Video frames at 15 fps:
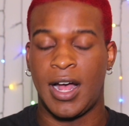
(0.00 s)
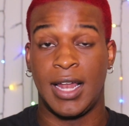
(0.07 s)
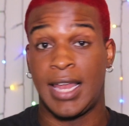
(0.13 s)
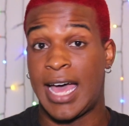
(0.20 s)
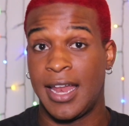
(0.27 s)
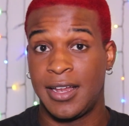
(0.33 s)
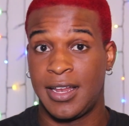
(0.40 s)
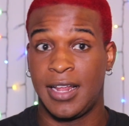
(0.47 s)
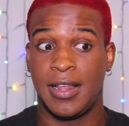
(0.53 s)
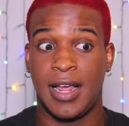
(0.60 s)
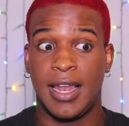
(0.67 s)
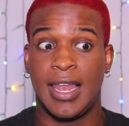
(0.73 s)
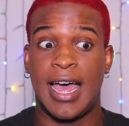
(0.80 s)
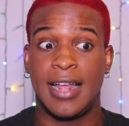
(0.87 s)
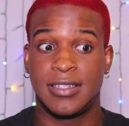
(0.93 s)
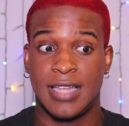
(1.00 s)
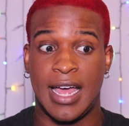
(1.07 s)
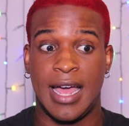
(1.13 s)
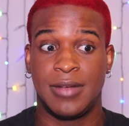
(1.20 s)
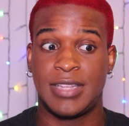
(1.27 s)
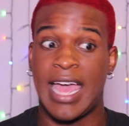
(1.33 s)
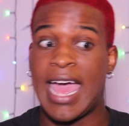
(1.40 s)
a lot of
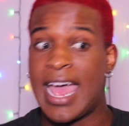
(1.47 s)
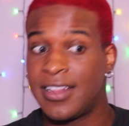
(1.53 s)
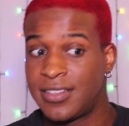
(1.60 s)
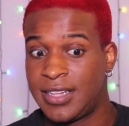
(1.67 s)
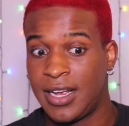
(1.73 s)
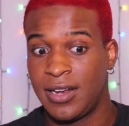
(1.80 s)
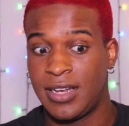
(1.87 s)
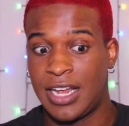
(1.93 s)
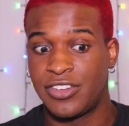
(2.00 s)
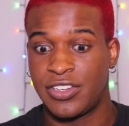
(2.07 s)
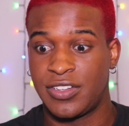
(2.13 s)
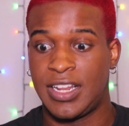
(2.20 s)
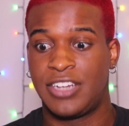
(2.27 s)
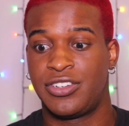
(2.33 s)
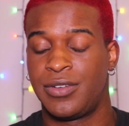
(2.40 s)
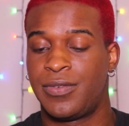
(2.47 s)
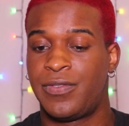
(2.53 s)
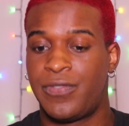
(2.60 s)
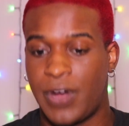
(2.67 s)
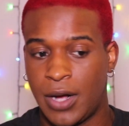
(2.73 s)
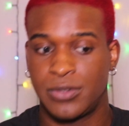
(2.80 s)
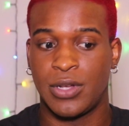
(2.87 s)
times has their legislation
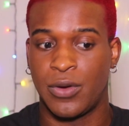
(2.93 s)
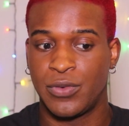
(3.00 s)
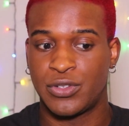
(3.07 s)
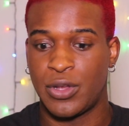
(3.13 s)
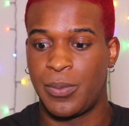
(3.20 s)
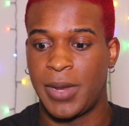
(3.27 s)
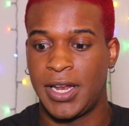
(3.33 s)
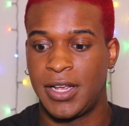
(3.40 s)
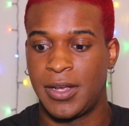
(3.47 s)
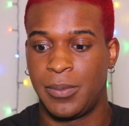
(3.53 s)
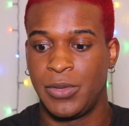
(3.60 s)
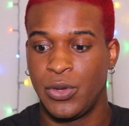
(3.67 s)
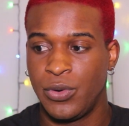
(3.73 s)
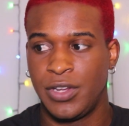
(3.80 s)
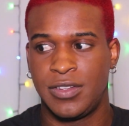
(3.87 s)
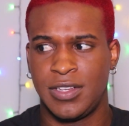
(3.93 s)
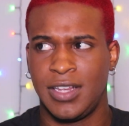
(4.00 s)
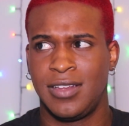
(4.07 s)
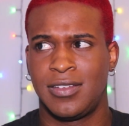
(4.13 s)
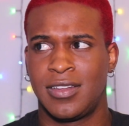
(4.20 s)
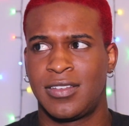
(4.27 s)
fucked over so many communities,